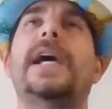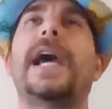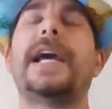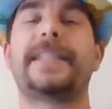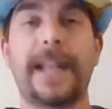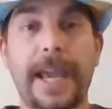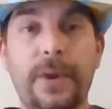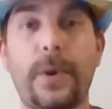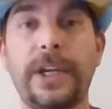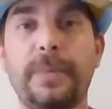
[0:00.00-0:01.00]
It's like
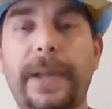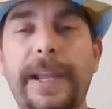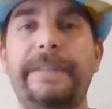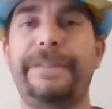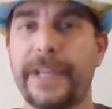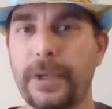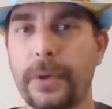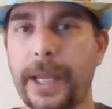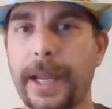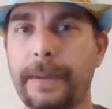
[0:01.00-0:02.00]
when you play a video
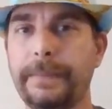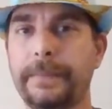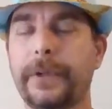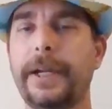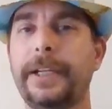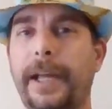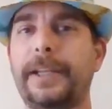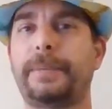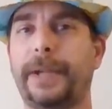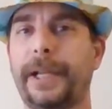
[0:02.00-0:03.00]
game, right? Like
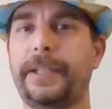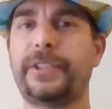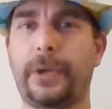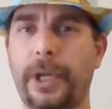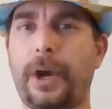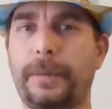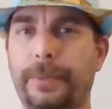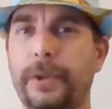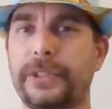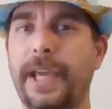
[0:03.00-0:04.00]
you're playing Tony Hawk
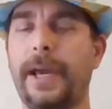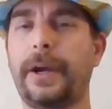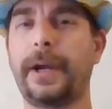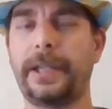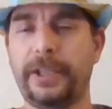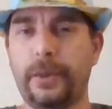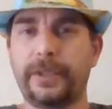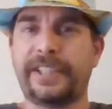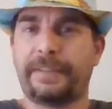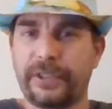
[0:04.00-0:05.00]
Pro Skater, and you do a
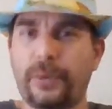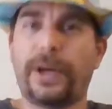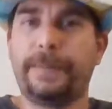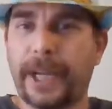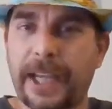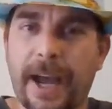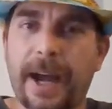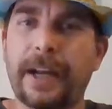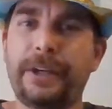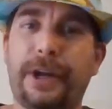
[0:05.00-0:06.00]
720
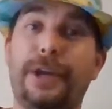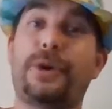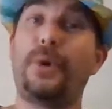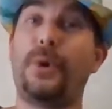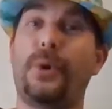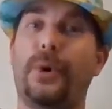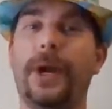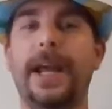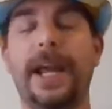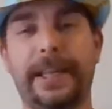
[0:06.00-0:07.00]
Benihana, and you're like, cool.
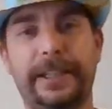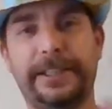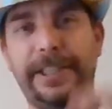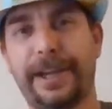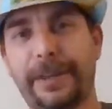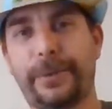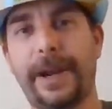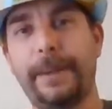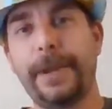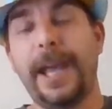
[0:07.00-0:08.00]
And then you see another
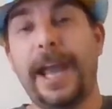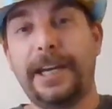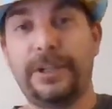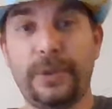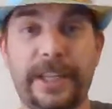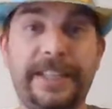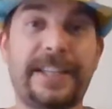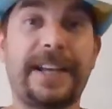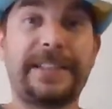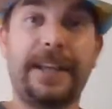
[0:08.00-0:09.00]
ramp, and you do the
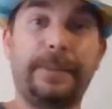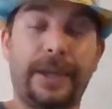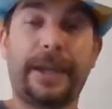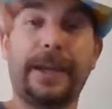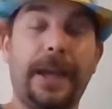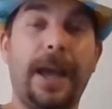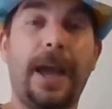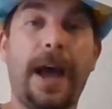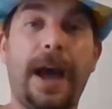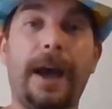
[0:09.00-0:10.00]
exact same thing.
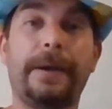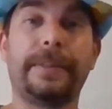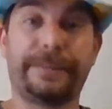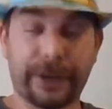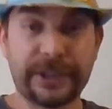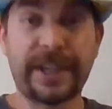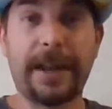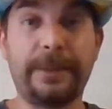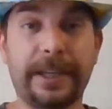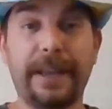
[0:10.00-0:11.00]
The first
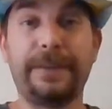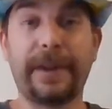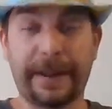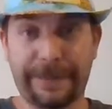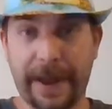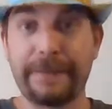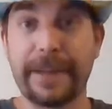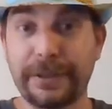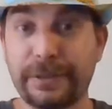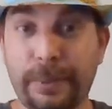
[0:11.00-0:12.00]
time it gave you like
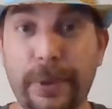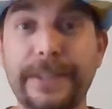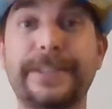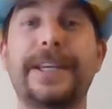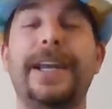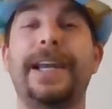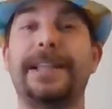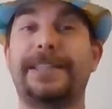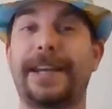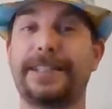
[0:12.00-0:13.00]
5,000 points.
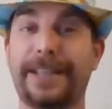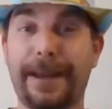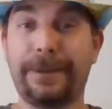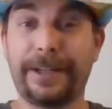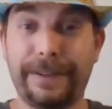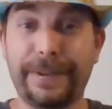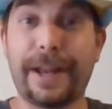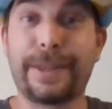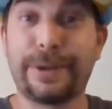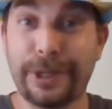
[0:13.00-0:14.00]
The second time it'll give you
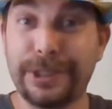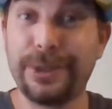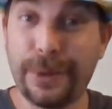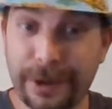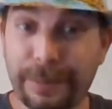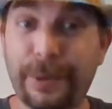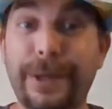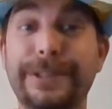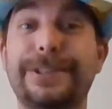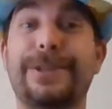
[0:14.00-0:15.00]
like 3,200
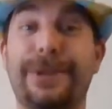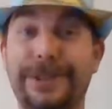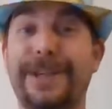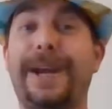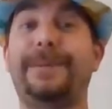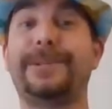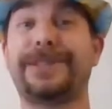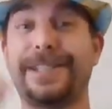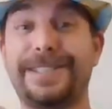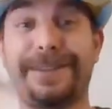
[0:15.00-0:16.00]
points. Third time it's
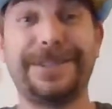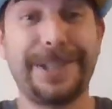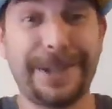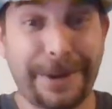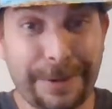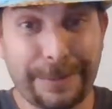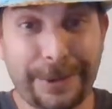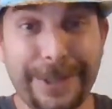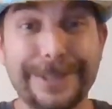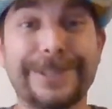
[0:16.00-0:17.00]
like 1,700
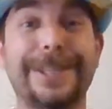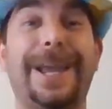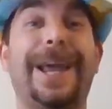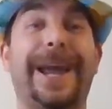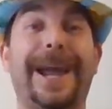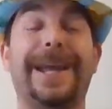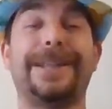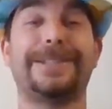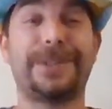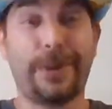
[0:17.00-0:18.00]
points,
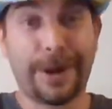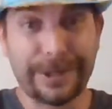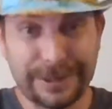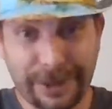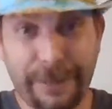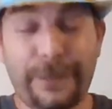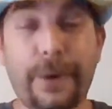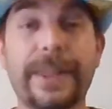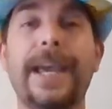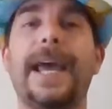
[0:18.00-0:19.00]
and so on and so
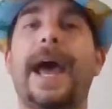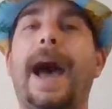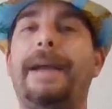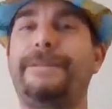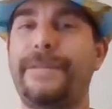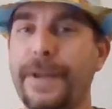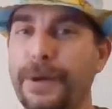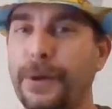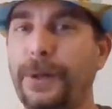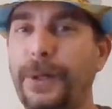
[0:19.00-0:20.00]
forth. I
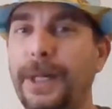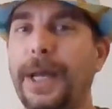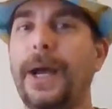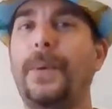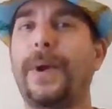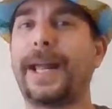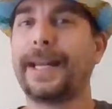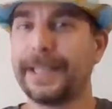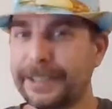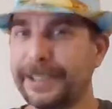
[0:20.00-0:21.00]
feel when I
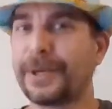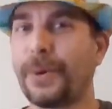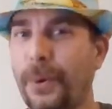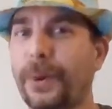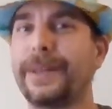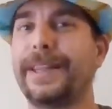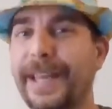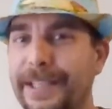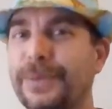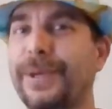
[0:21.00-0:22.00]
listen to Korn,
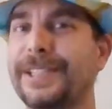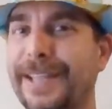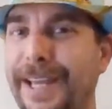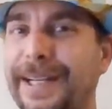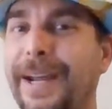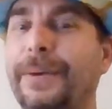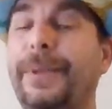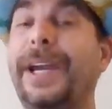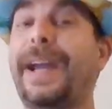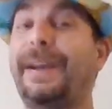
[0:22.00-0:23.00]
that's what it's like now. I'm
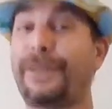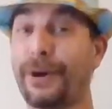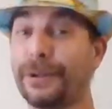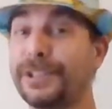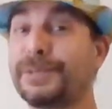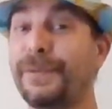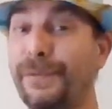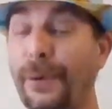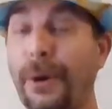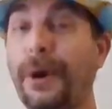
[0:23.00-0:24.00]
like, I've heard this
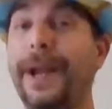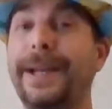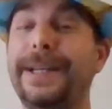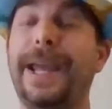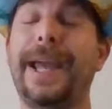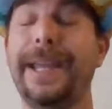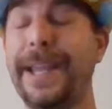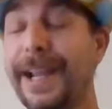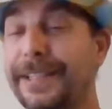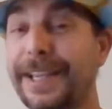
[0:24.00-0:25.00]
before, and
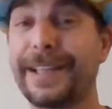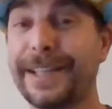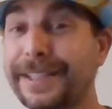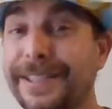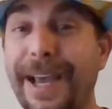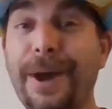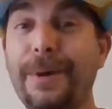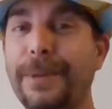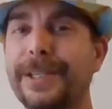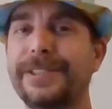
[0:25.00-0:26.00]
yeah, it's got that
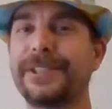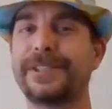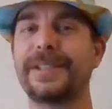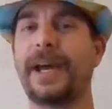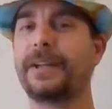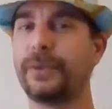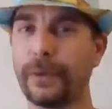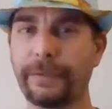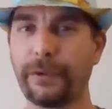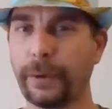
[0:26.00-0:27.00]
sound, but it's just not doing
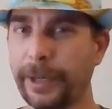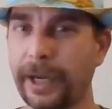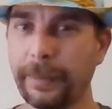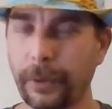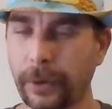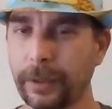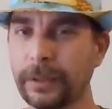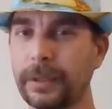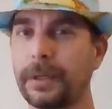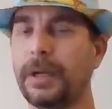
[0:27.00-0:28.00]
it for me anymore.
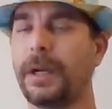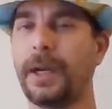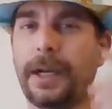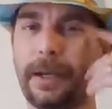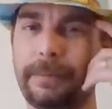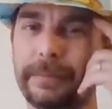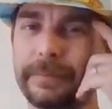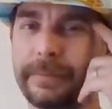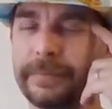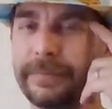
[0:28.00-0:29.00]
Um,
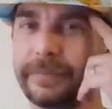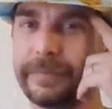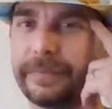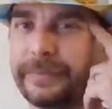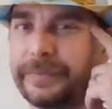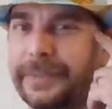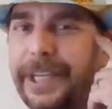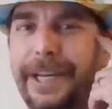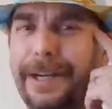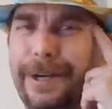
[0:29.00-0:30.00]

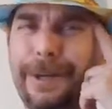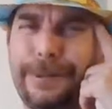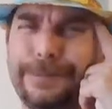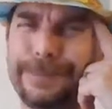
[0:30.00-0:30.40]
yeah, I don't know.